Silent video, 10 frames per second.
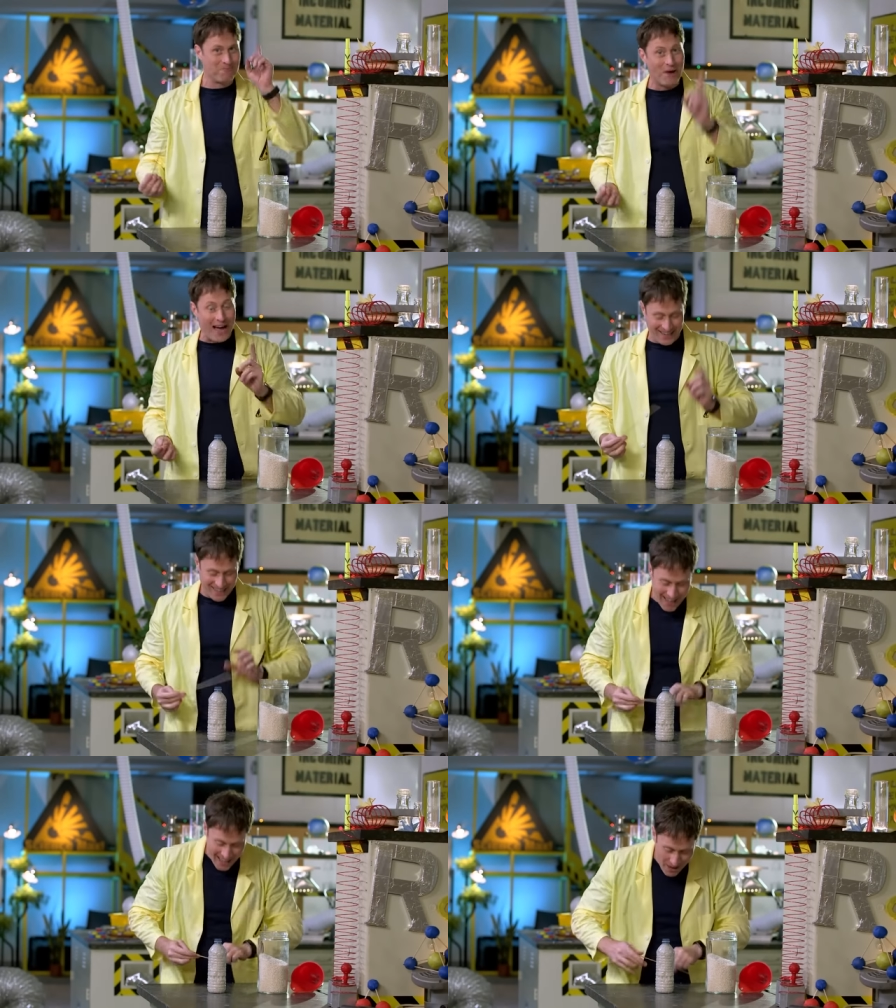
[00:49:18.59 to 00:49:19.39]
But
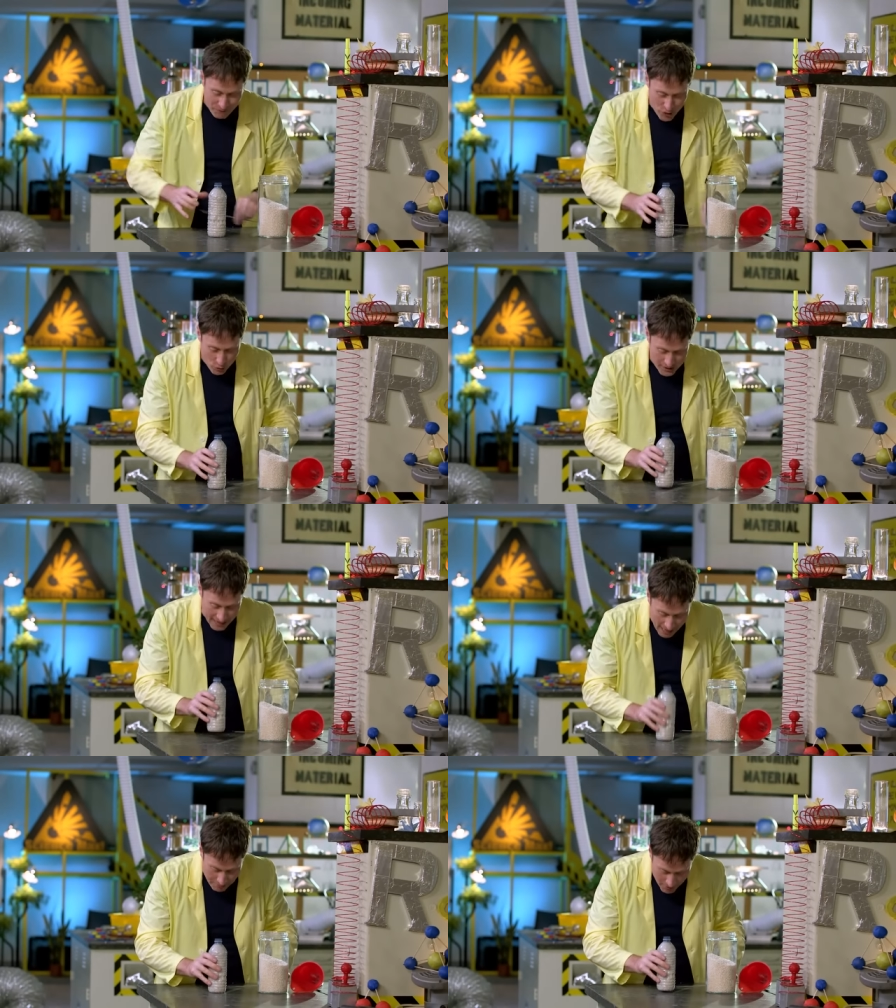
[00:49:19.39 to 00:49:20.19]
if you
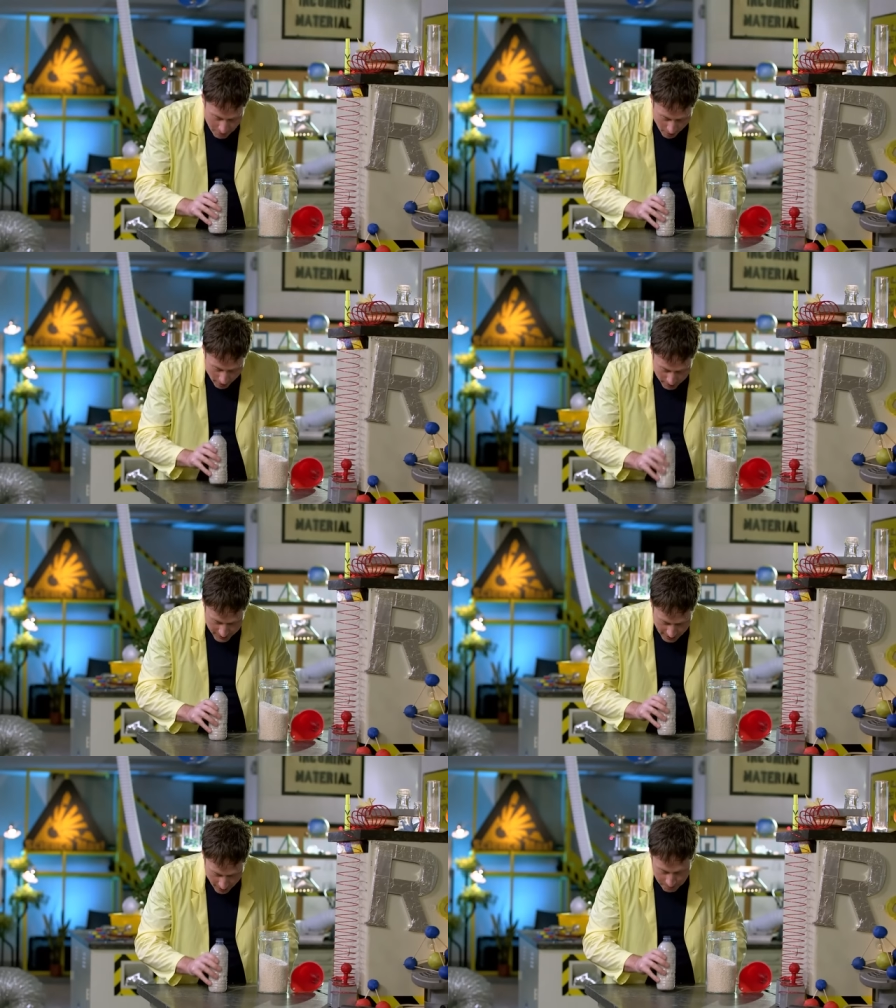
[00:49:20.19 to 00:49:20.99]
tap the bottle
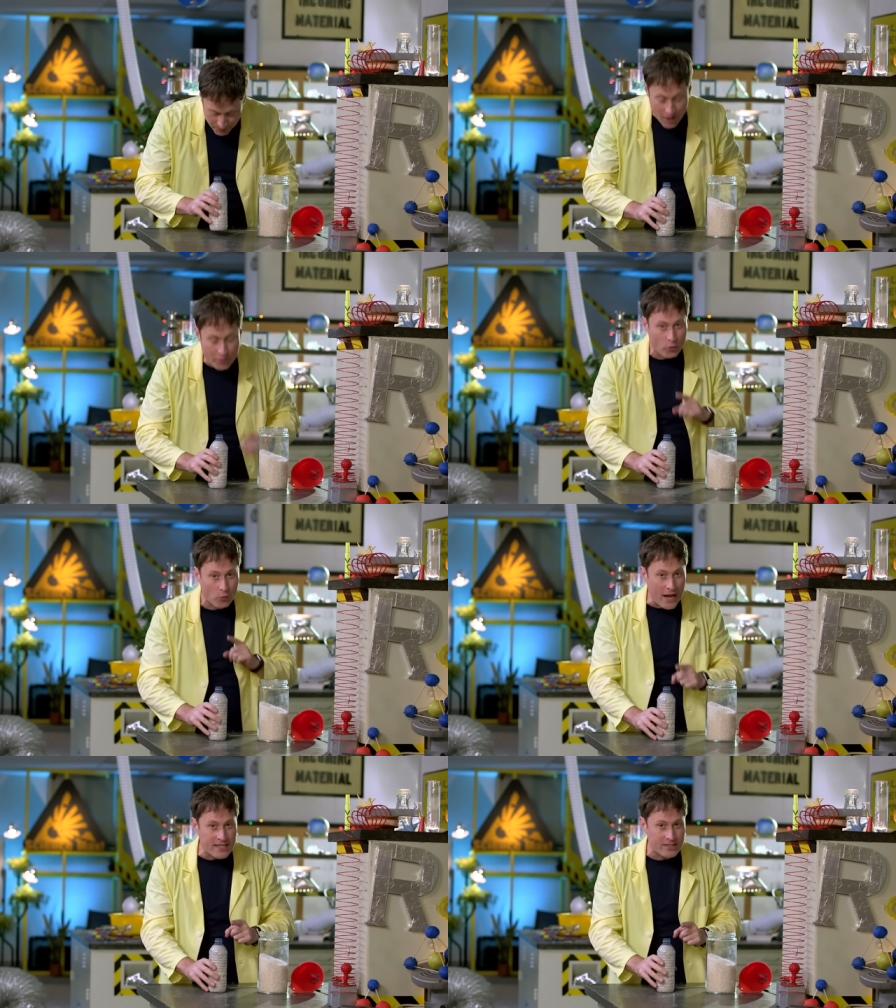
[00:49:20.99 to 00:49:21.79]
down, the
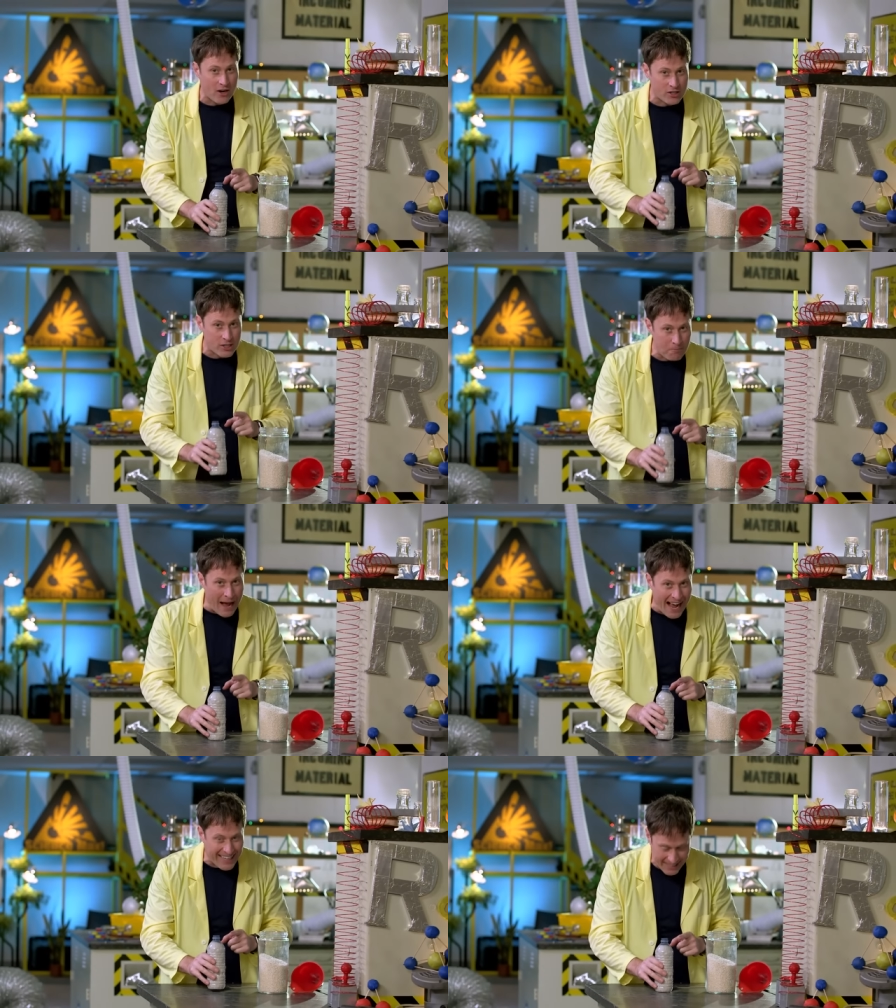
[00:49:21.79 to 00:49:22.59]
rice starts to
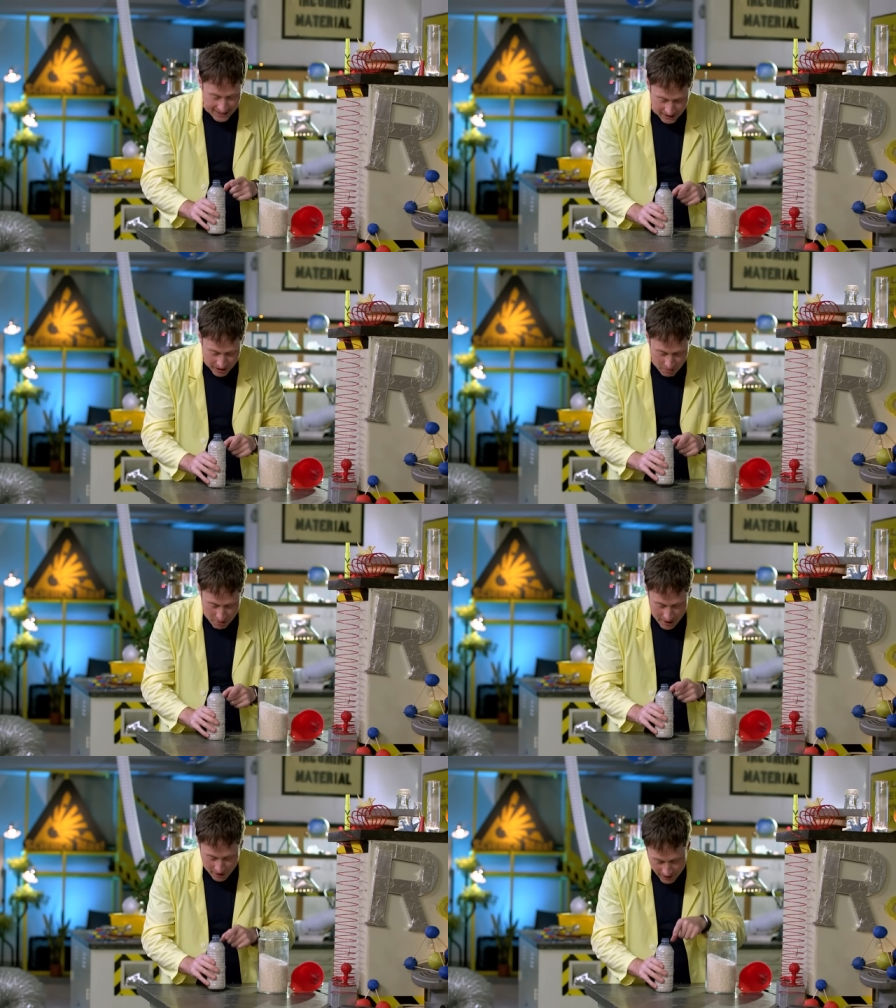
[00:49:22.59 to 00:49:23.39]
pack in a little bit
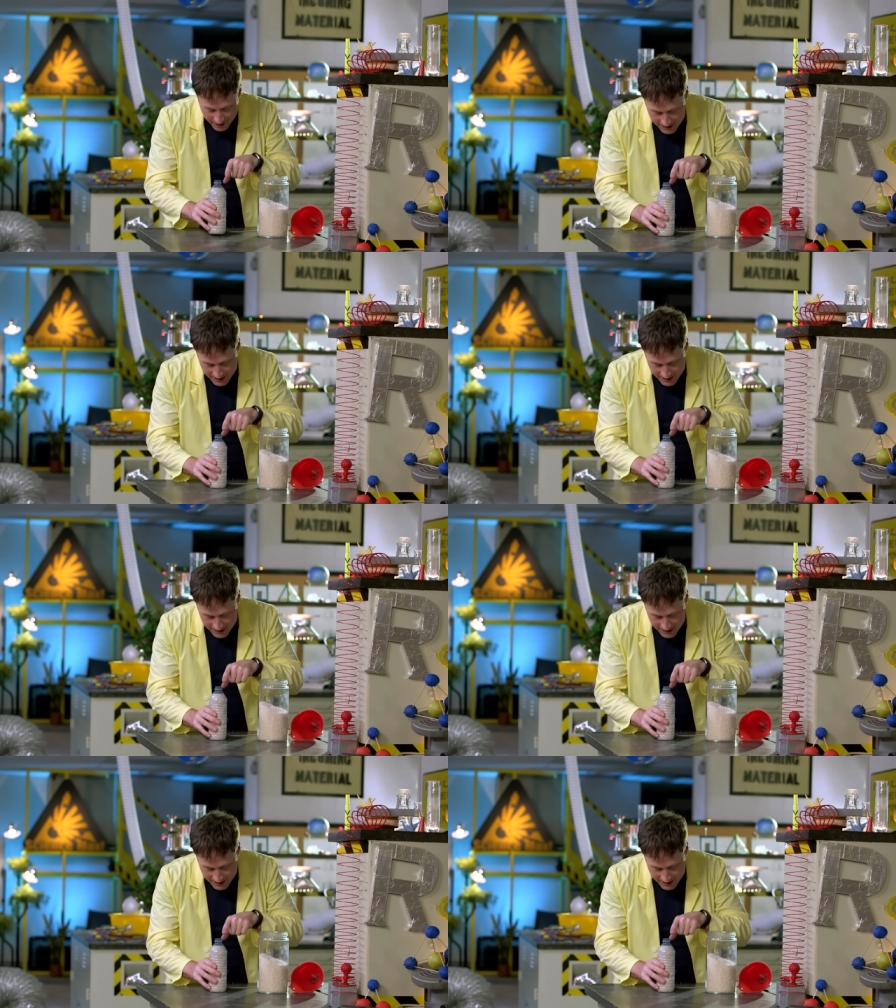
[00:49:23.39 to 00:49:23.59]
better.